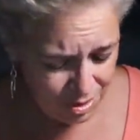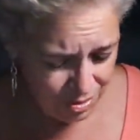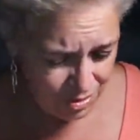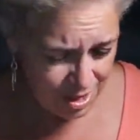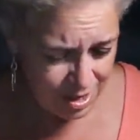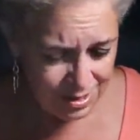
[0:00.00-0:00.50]

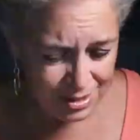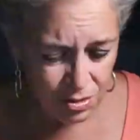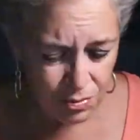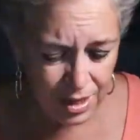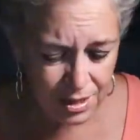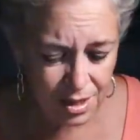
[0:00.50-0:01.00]
Okay,
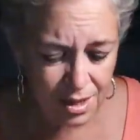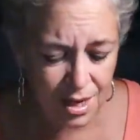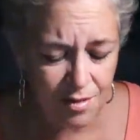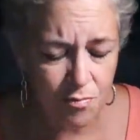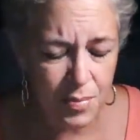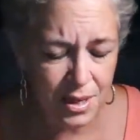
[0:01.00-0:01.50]
so we get the
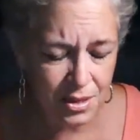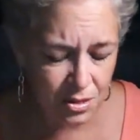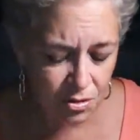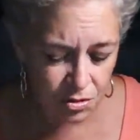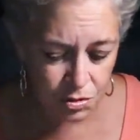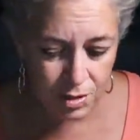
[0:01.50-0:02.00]
Knight of
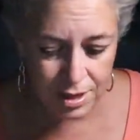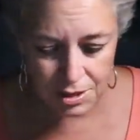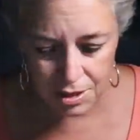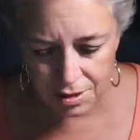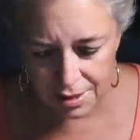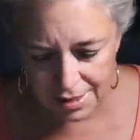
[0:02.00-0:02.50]
Pentacles
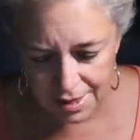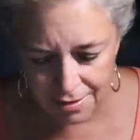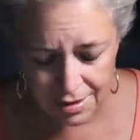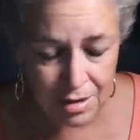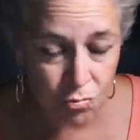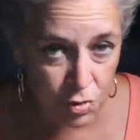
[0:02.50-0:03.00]
next to
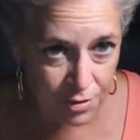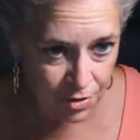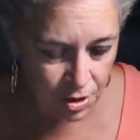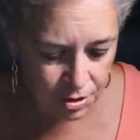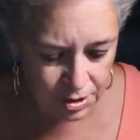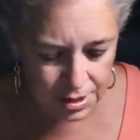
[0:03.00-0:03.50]
the
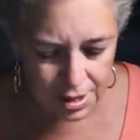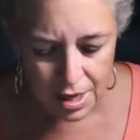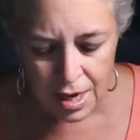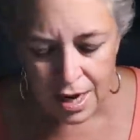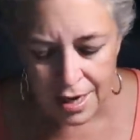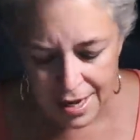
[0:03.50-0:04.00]
reversed
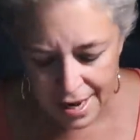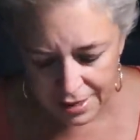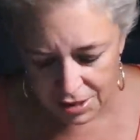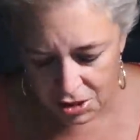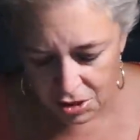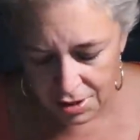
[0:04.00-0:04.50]

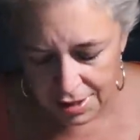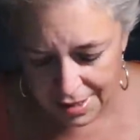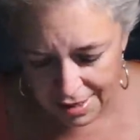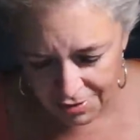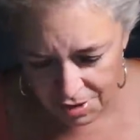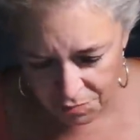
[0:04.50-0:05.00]
next to the
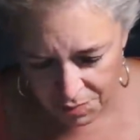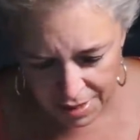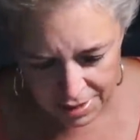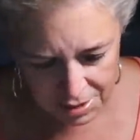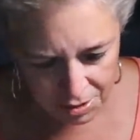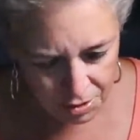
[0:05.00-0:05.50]
Seven of
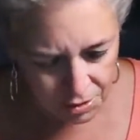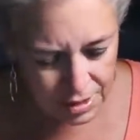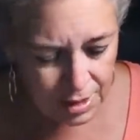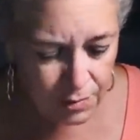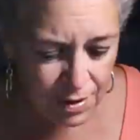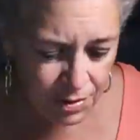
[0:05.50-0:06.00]
Pentacles,
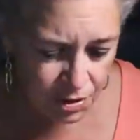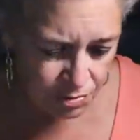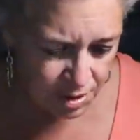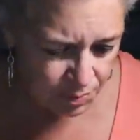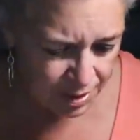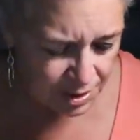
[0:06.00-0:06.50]
and then we have the
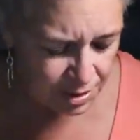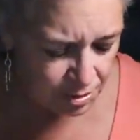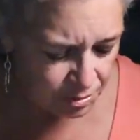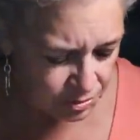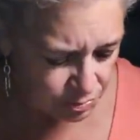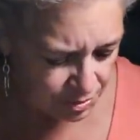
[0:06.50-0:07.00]
Three of
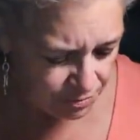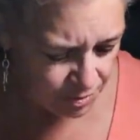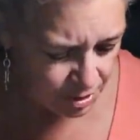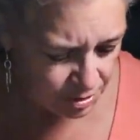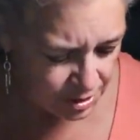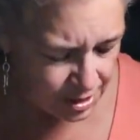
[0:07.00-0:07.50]
Pentacles
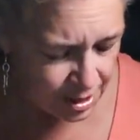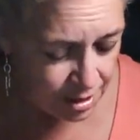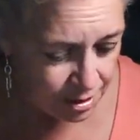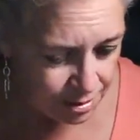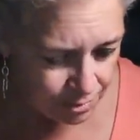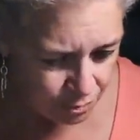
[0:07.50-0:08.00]
reversed
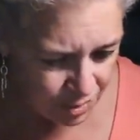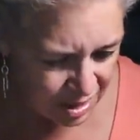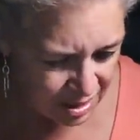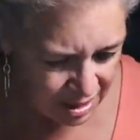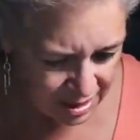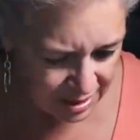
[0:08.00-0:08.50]
here,
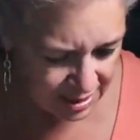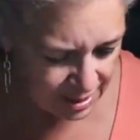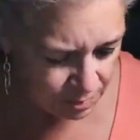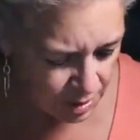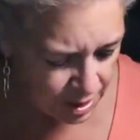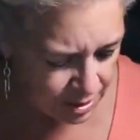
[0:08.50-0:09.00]
written the
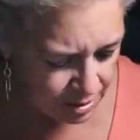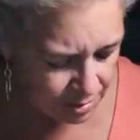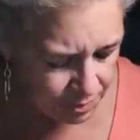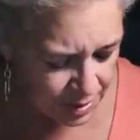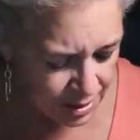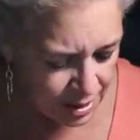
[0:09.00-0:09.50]
same
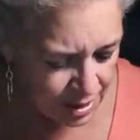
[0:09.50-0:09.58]
lineup.